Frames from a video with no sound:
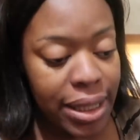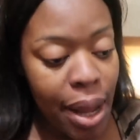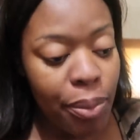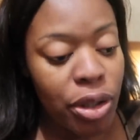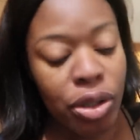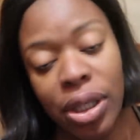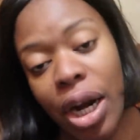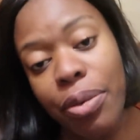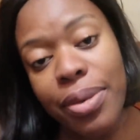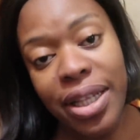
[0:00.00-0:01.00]
it. I'm going to
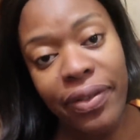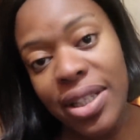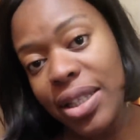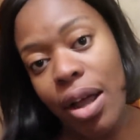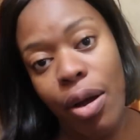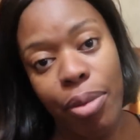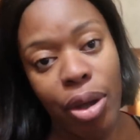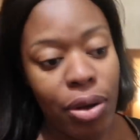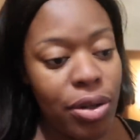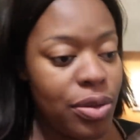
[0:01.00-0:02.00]
order room service now
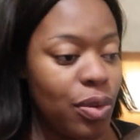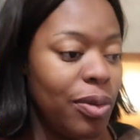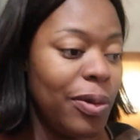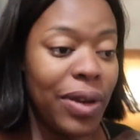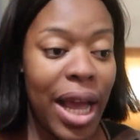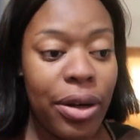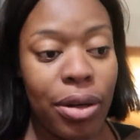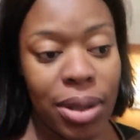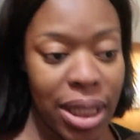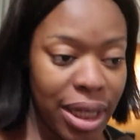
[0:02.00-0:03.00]
because we've been flying
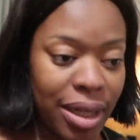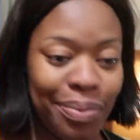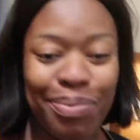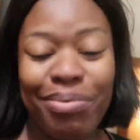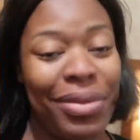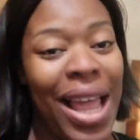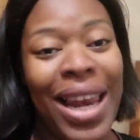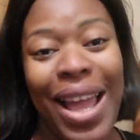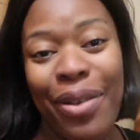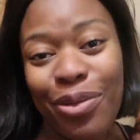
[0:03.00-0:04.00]
all day.
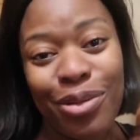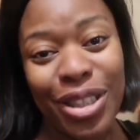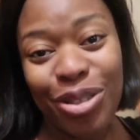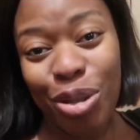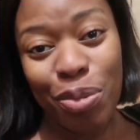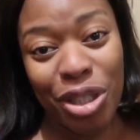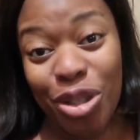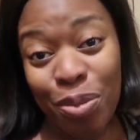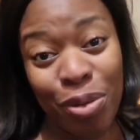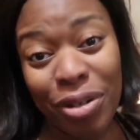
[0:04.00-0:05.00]
Airline food is
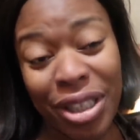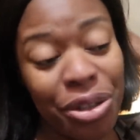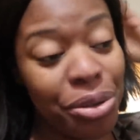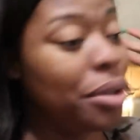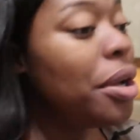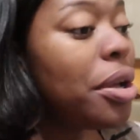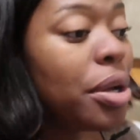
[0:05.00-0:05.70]
rubbish, people already know.